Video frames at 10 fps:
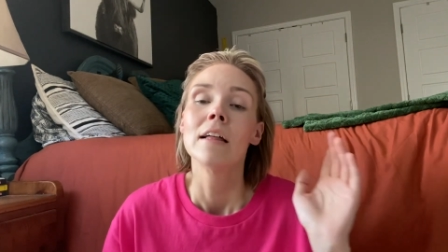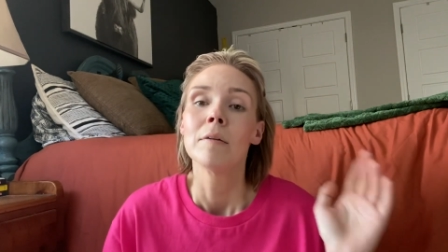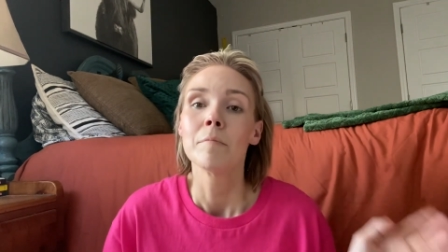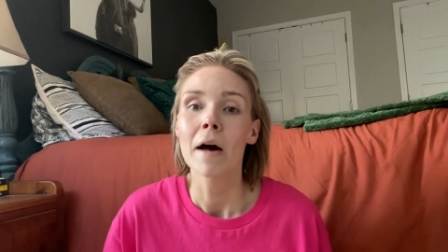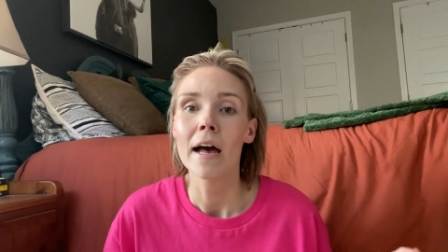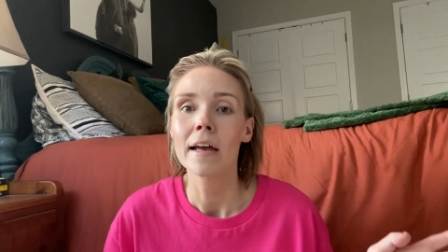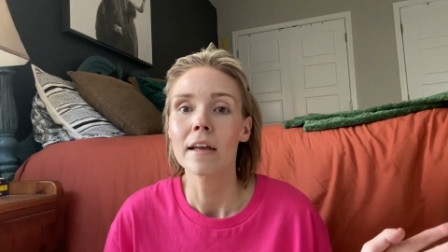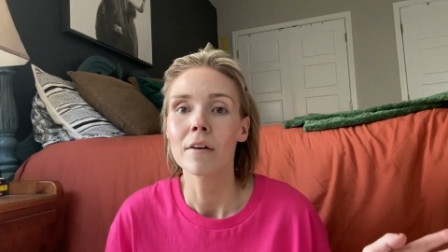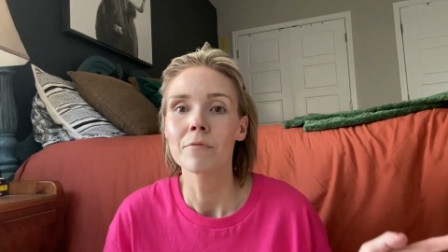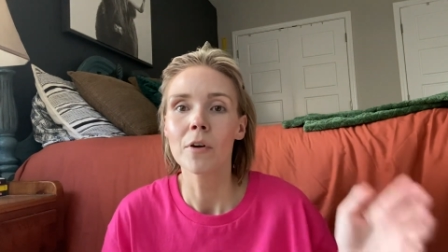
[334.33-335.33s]

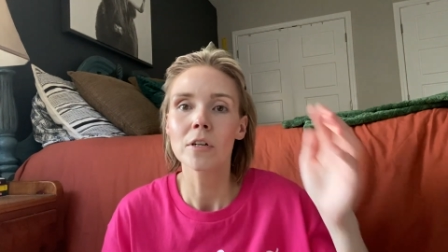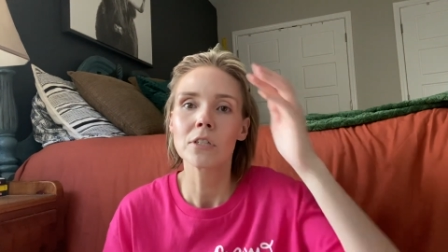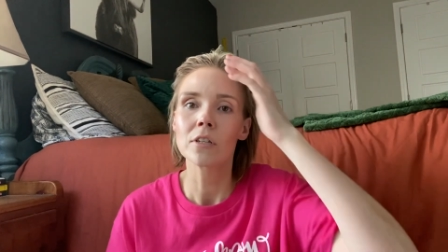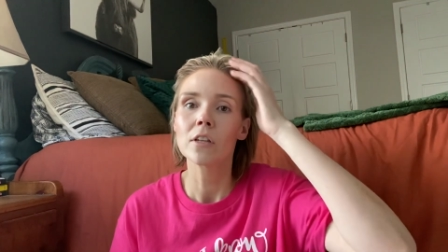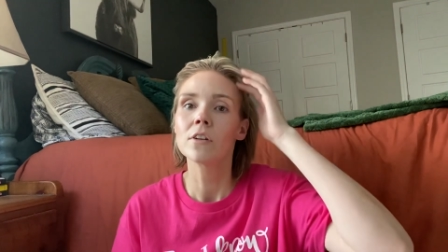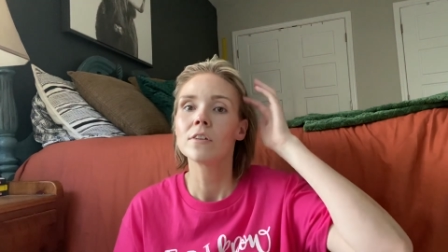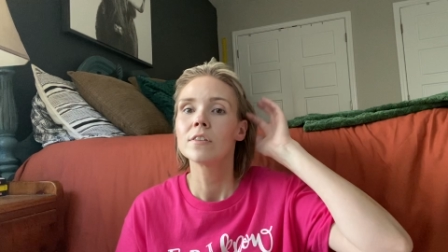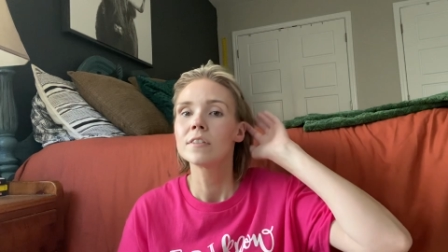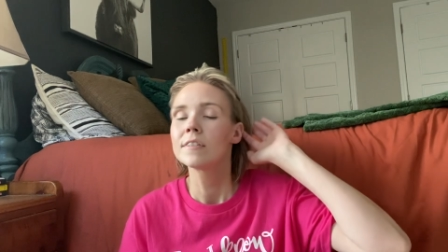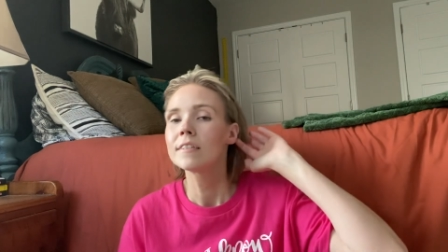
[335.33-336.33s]
My first little
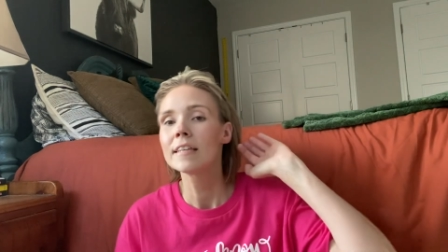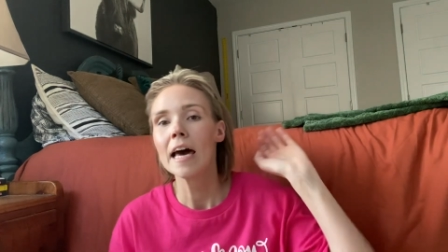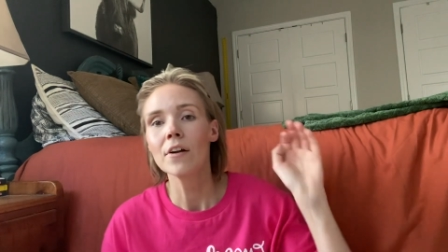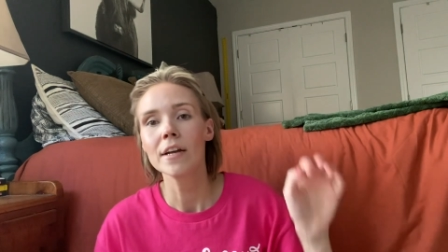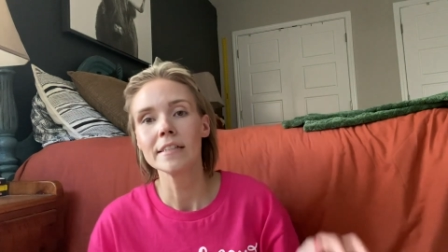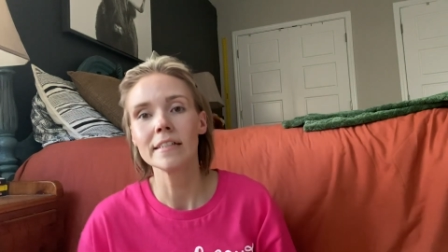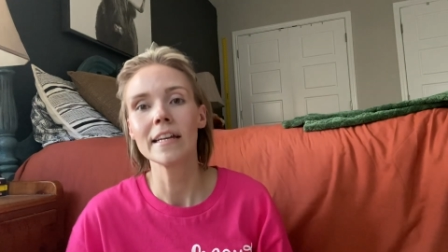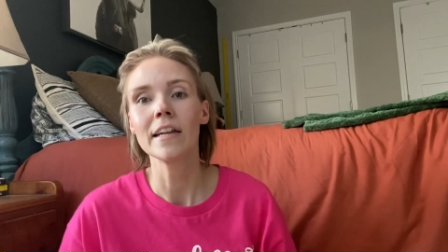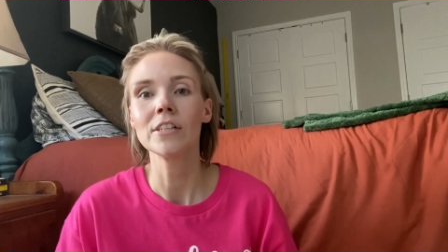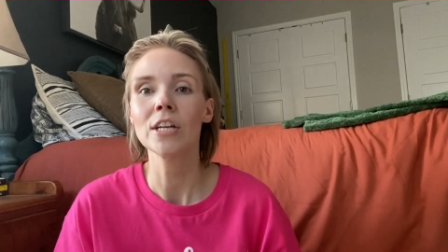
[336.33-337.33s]
Saturday sit
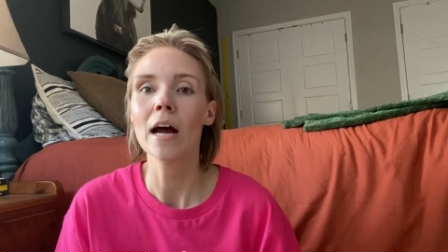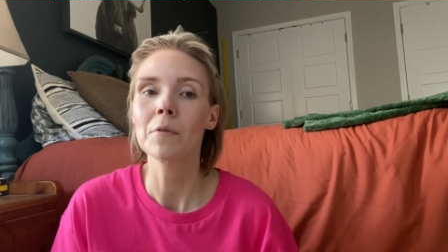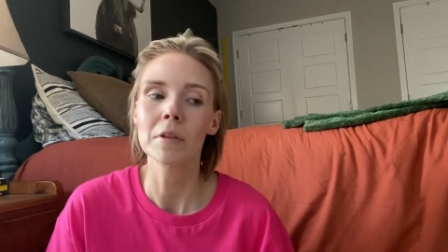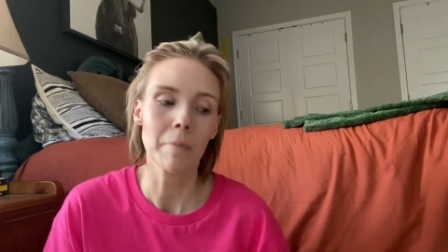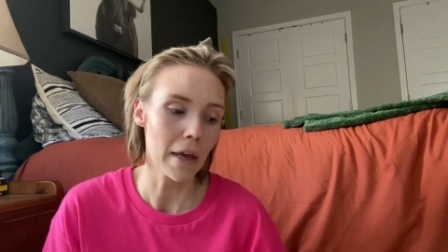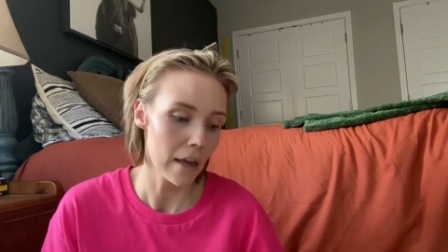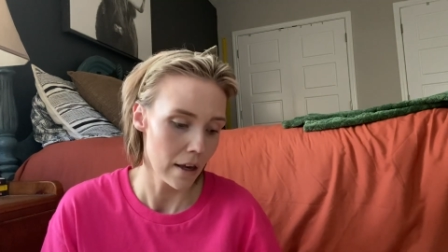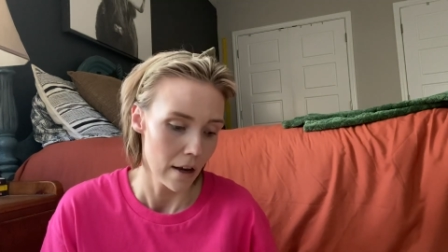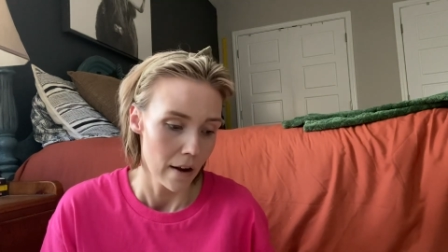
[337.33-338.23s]
down and chat with me,